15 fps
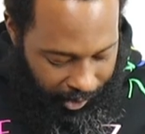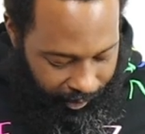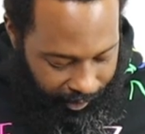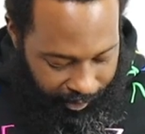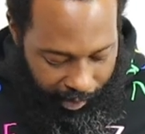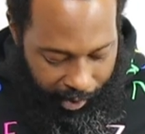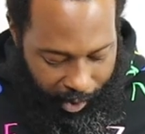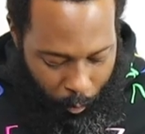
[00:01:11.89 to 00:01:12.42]

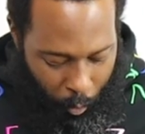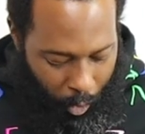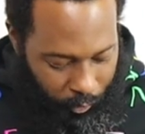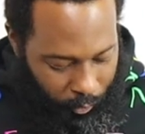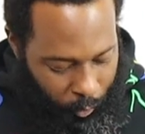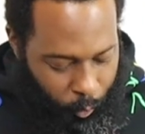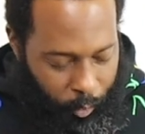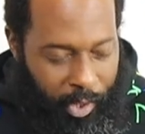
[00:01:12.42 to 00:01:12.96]
Today,
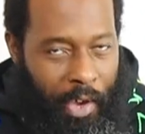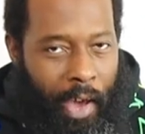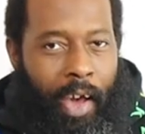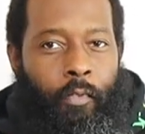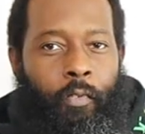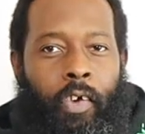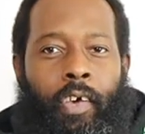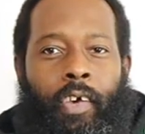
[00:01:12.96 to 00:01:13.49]
what do we
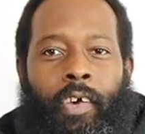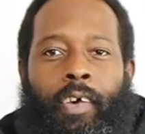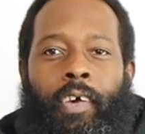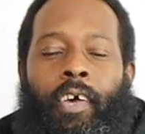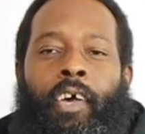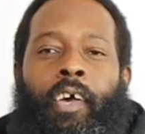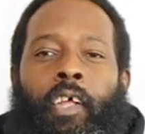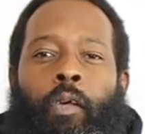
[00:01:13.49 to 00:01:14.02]
have here?
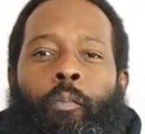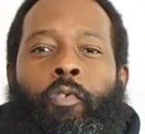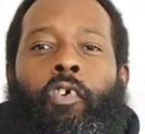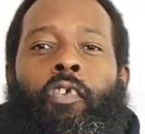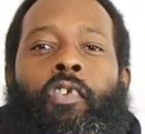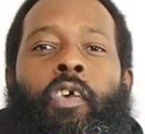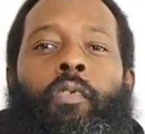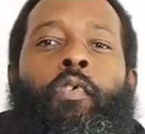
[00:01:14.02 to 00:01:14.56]
Let me
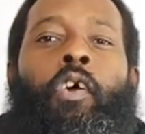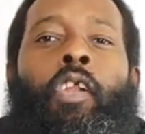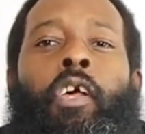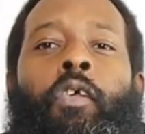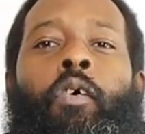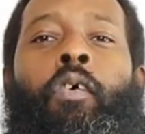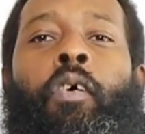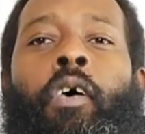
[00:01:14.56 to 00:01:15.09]
just give you a
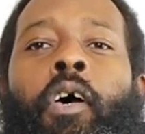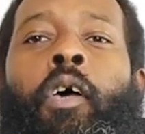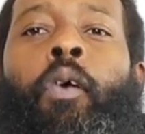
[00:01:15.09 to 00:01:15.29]
little